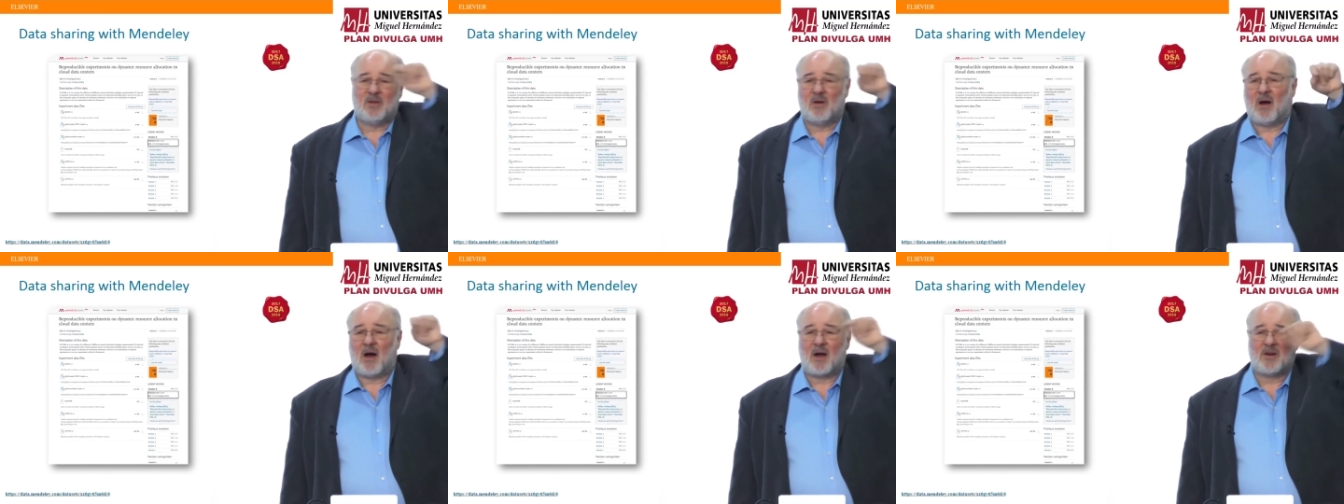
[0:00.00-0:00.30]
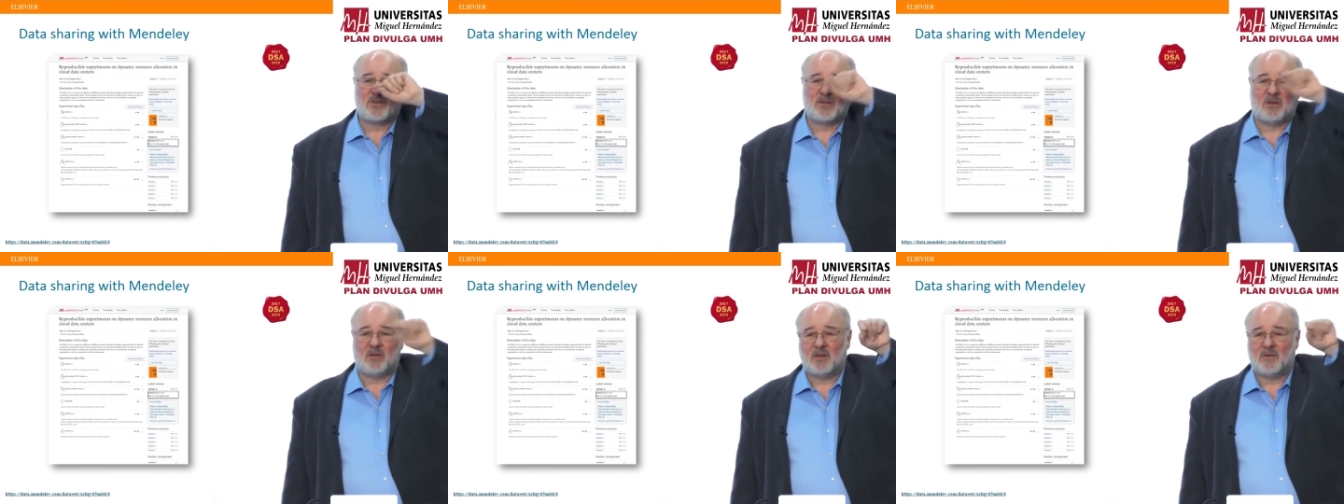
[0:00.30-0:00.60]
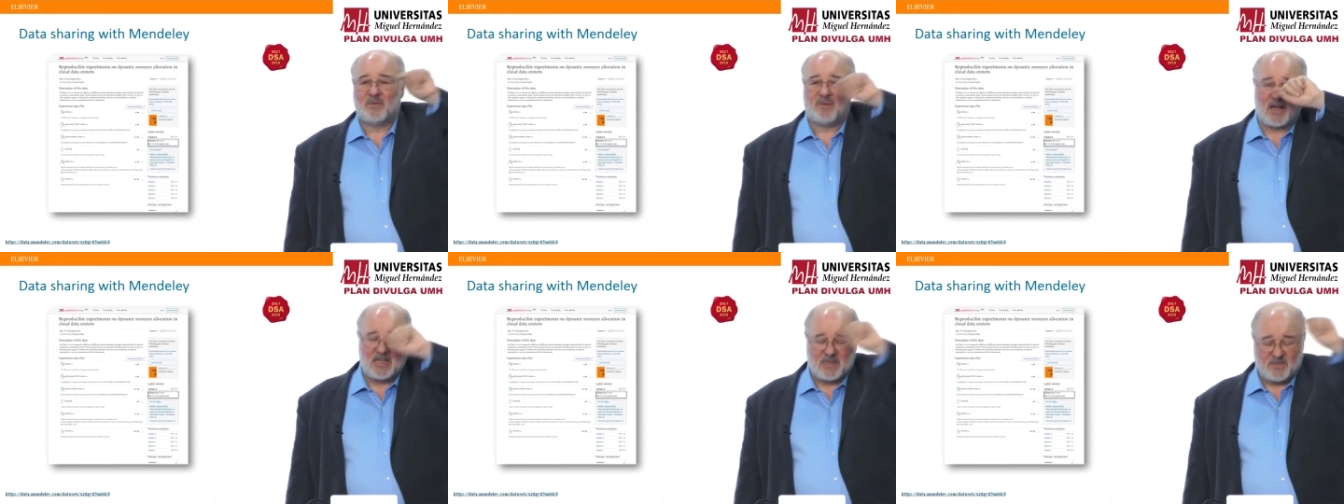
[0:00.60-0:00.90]
article
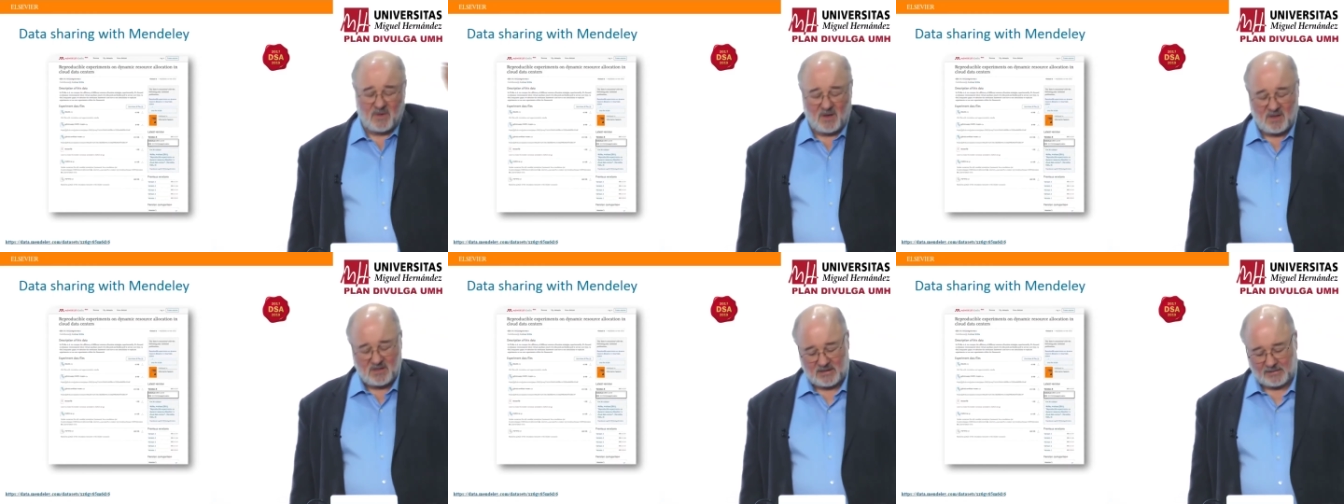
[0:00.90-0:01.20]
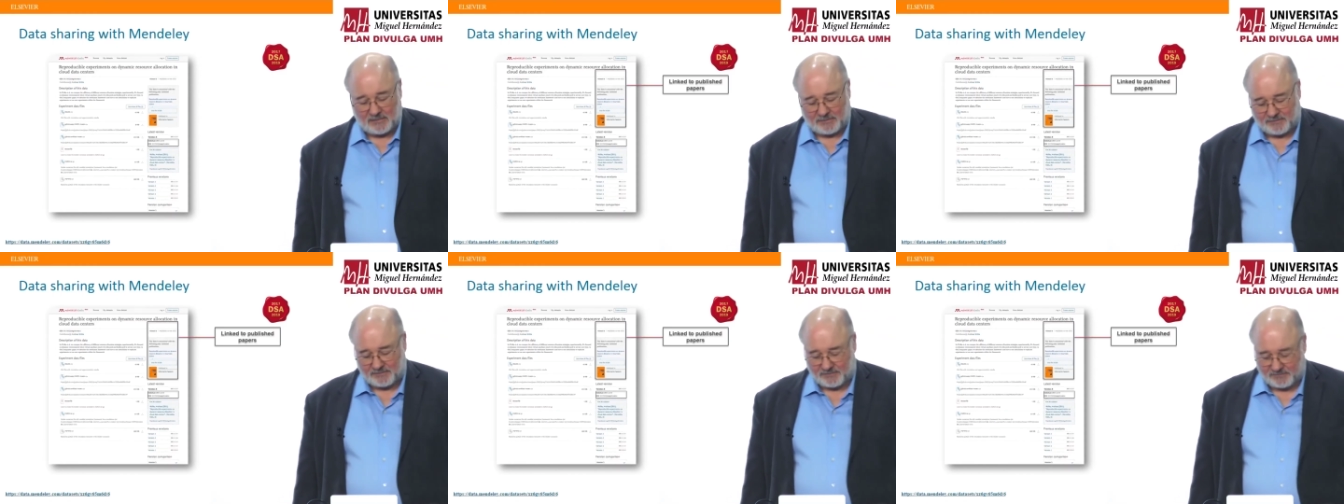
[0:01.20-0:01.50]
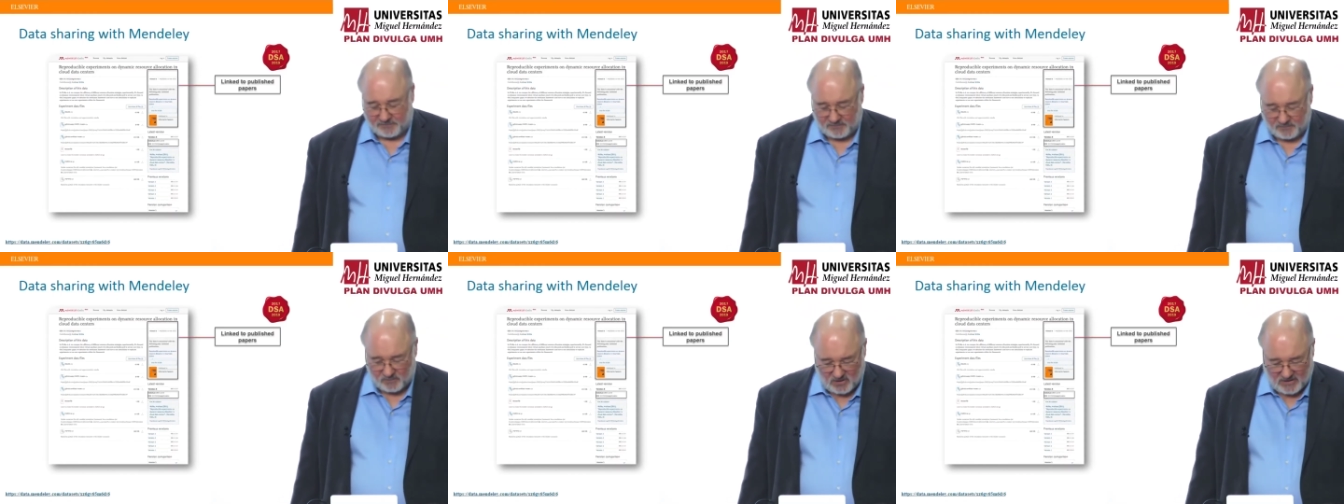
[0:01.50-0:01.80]
and vice versa,
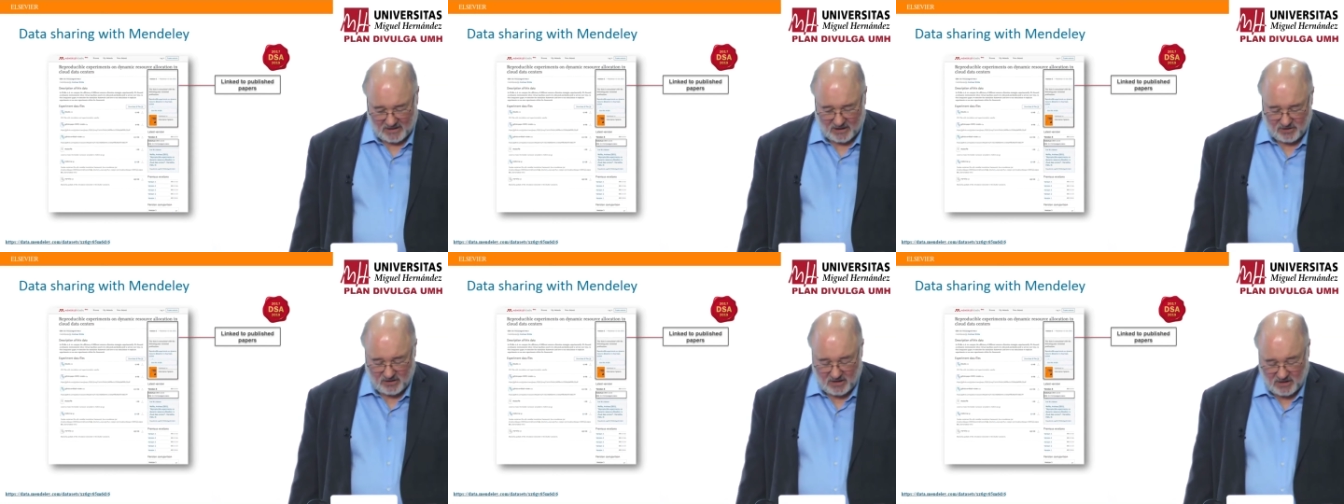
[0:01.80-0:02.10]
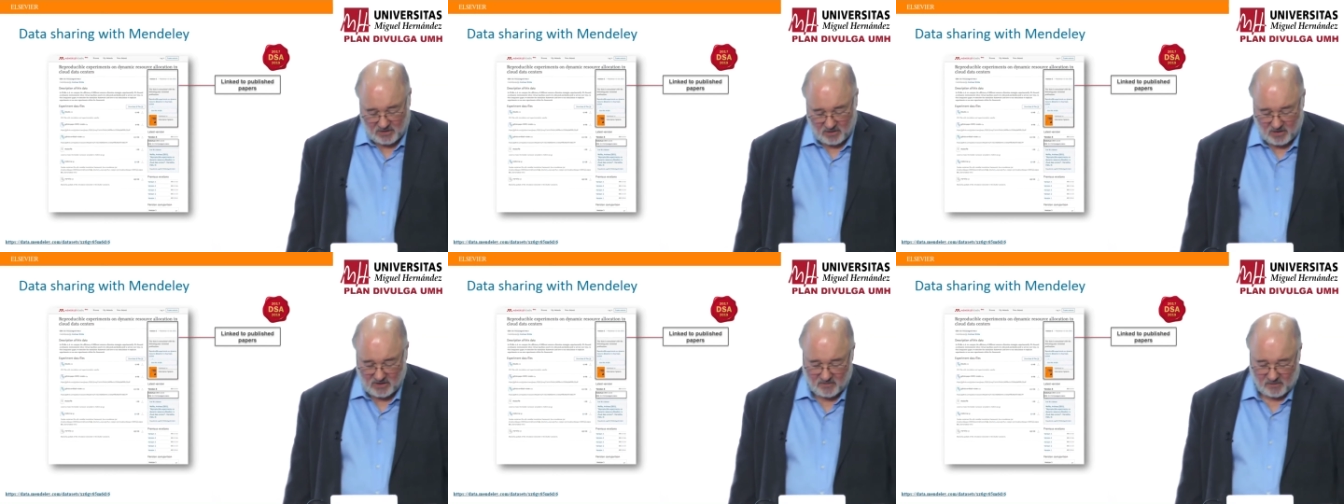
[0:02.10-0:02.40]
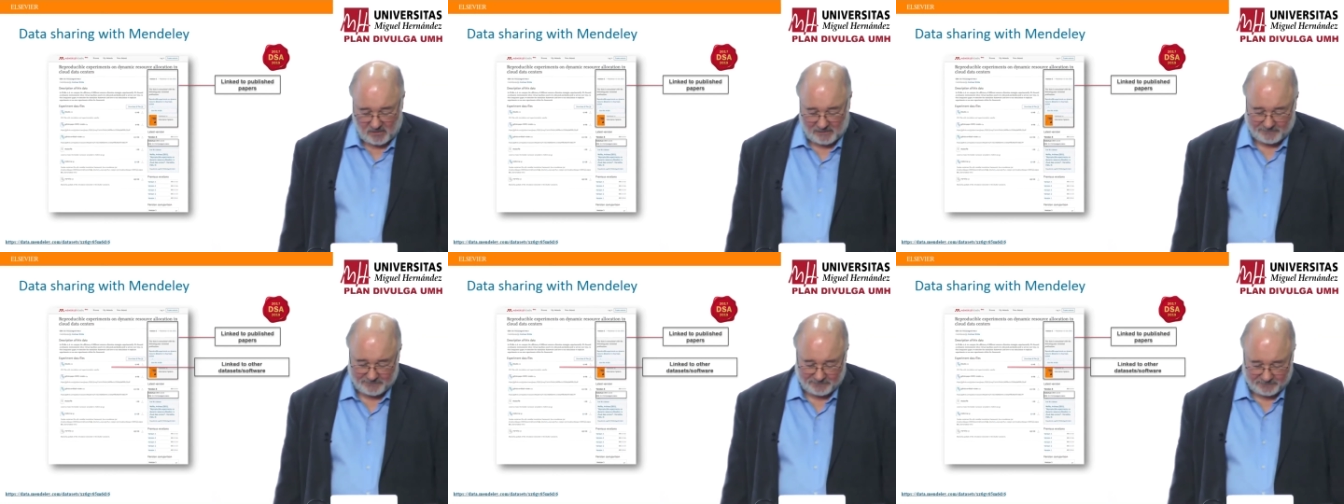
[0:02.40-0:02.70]
which actually is useful.